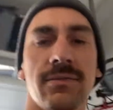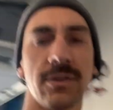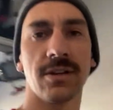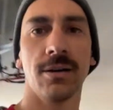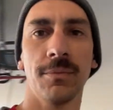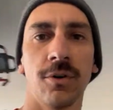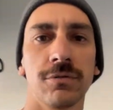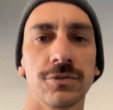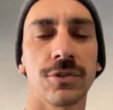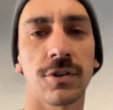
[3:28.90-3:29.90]
we come
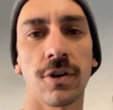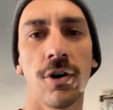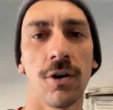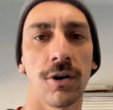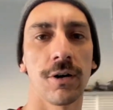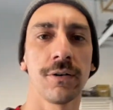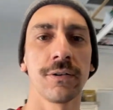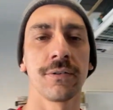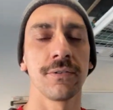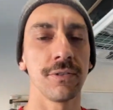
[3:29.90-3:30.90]
over to the
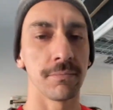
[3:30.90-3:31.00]
car, the